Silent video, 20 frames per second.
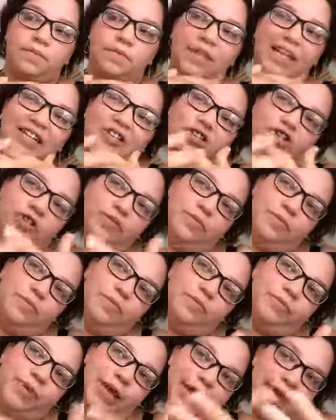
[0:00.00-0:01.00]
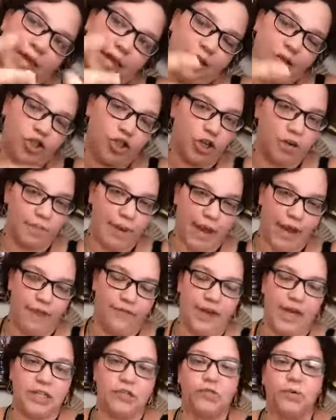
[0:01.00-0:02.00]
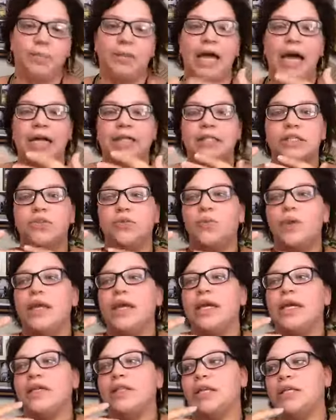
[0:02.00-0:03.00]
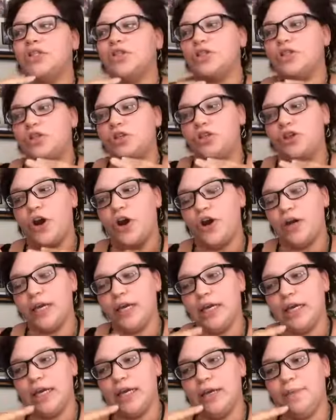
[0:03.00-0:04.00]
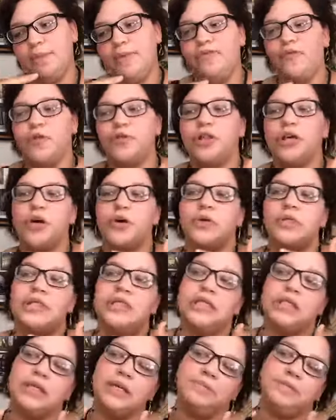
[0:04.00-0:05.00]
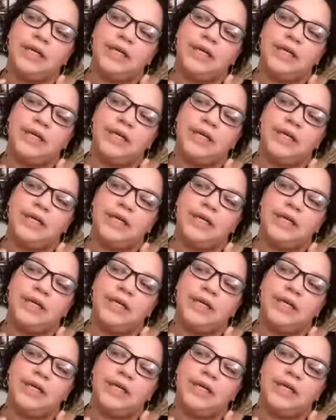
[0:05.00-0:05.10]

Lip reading: they took my advice from last week, they started, before they go to sleep,